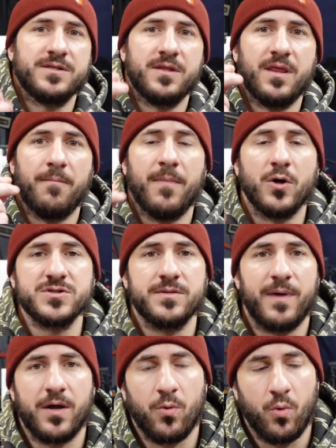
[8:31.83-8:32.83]
the most
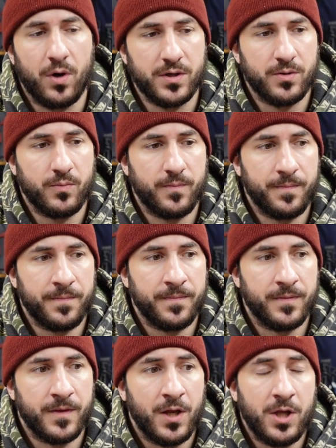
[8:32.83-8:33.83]
amount of work.
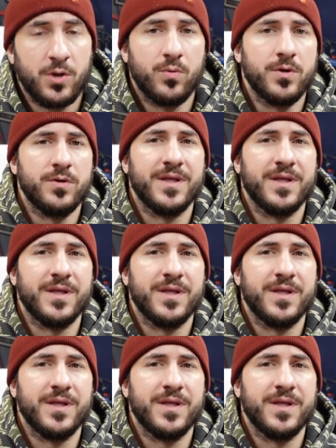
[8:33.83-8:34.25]
We want to